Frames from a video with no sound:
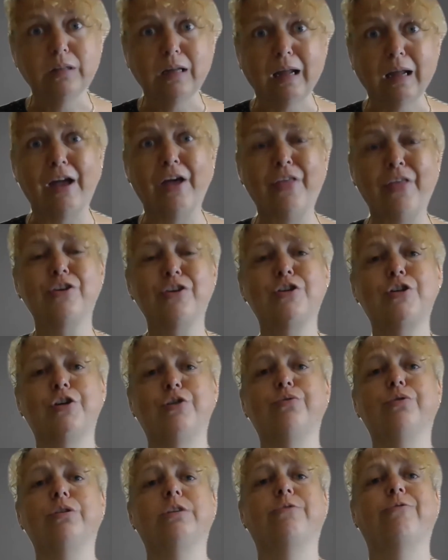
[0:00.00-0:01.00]
And the
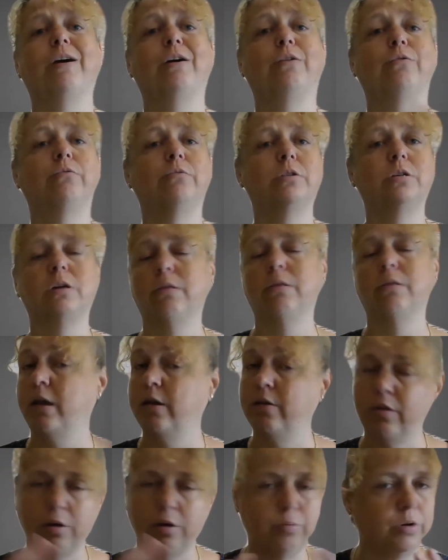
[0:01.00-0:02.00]
students found they
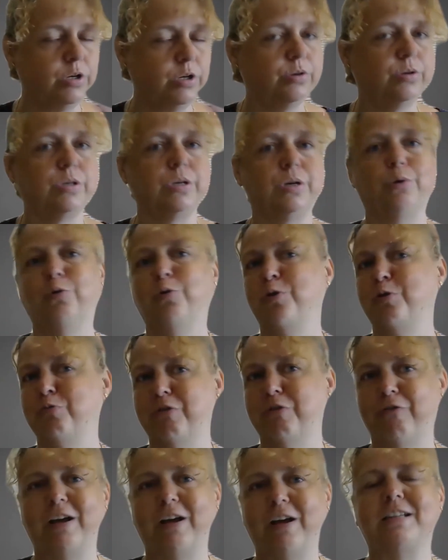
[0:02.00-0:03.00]
were using all the
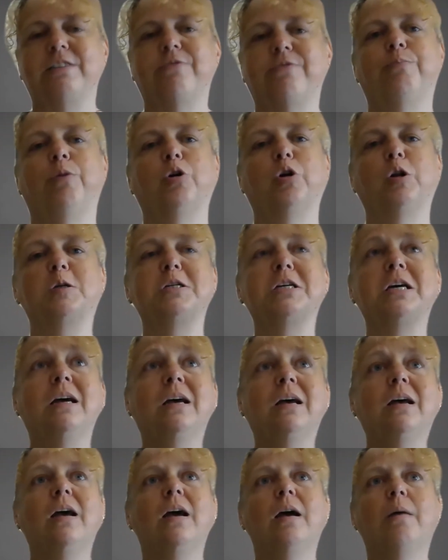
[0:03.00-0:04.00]
reflective models,
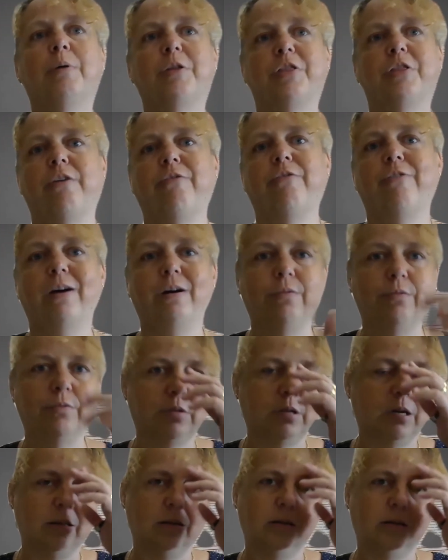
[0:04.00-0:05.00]
but they found
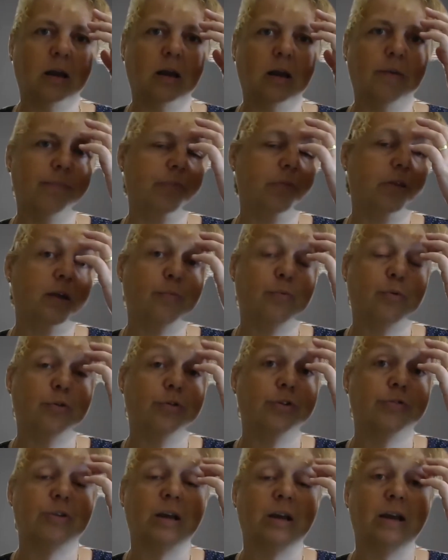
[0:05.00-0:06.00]
that they
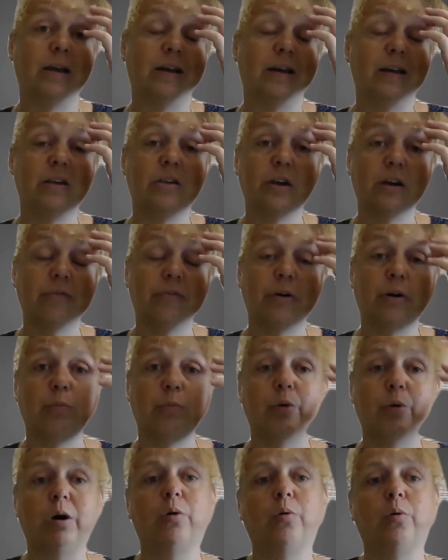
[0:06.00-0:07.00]
weren't engaging very
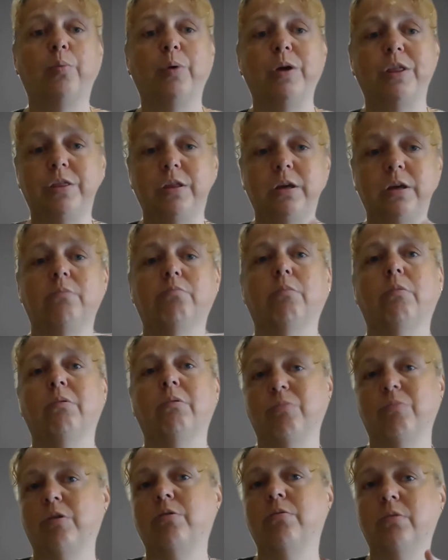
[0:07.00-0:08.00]
well with the
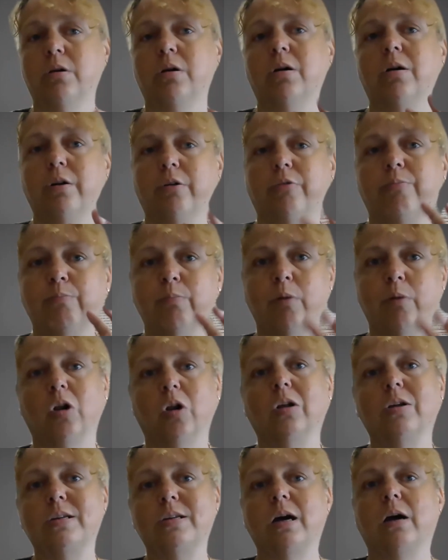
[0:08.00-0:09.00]
kind of
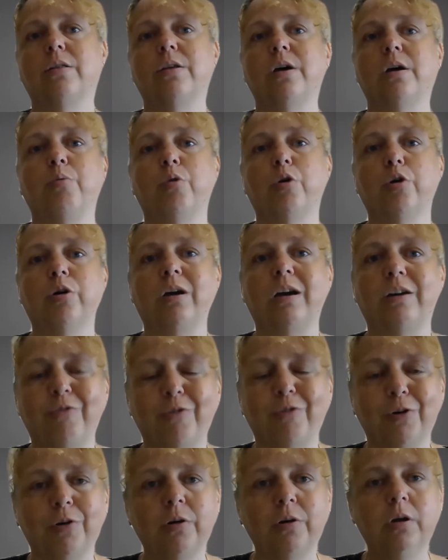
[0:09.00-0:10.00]
models that they were
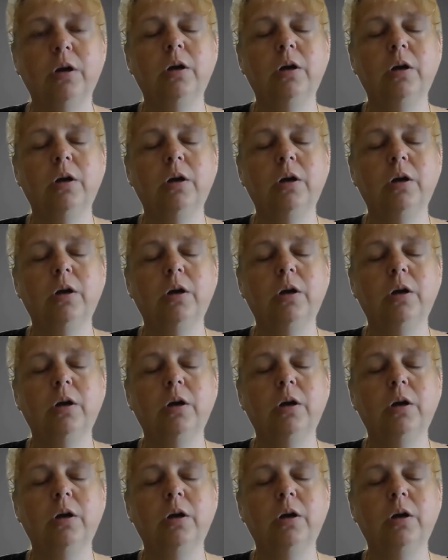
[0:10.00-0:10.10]
given.